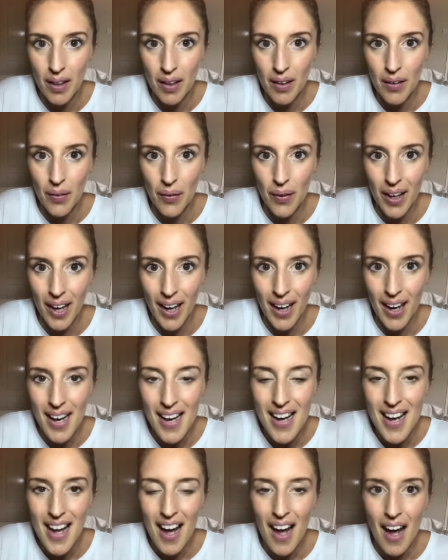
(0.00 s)
Okay,
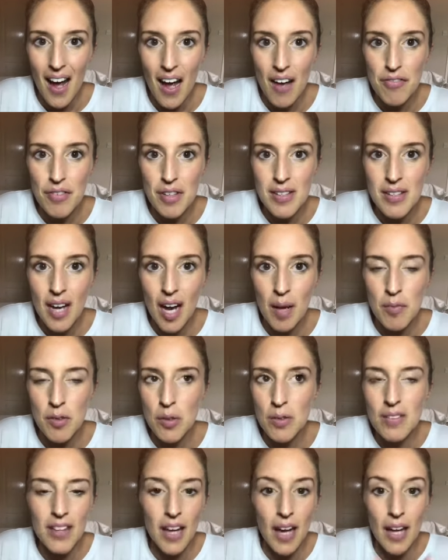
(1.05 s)
every time you
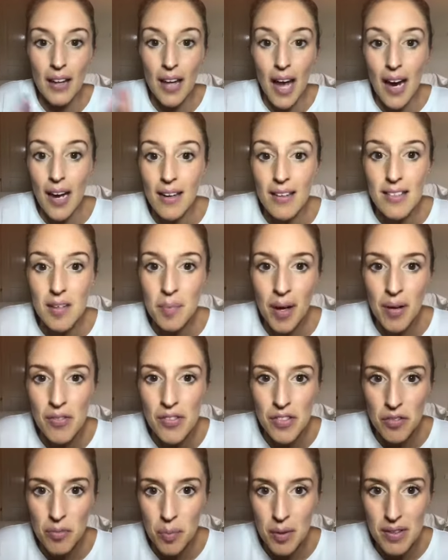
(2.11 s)
sell X amount
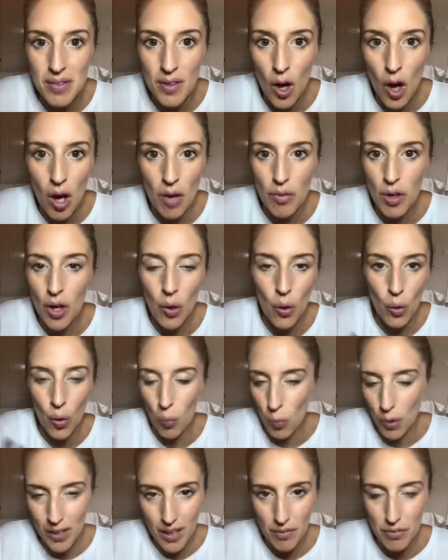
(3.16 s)
of mascara or
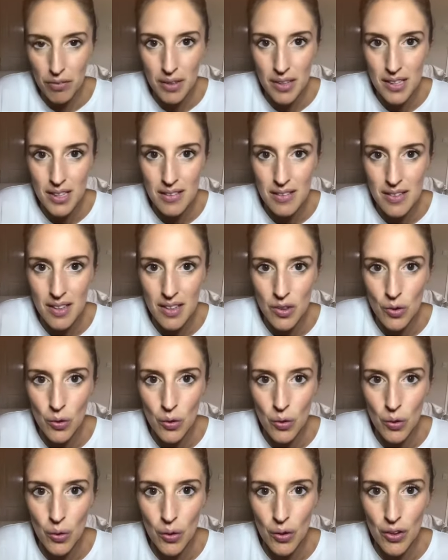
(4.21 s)
whatever it is that
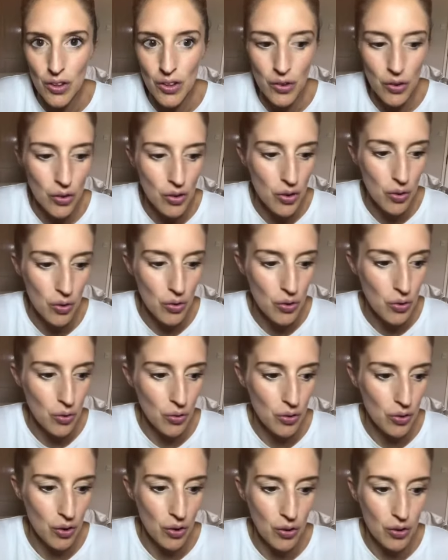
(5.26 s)
you're
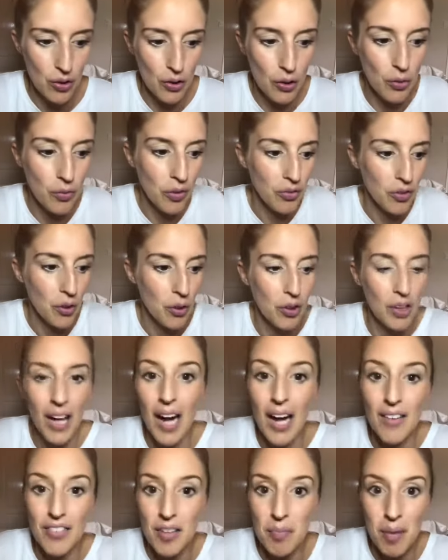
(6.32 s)
the love of your
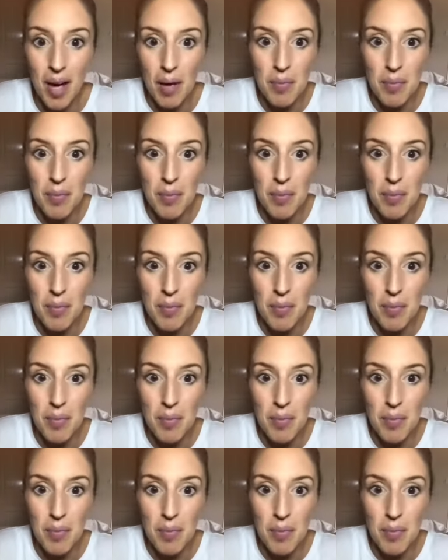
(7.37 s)
life, it might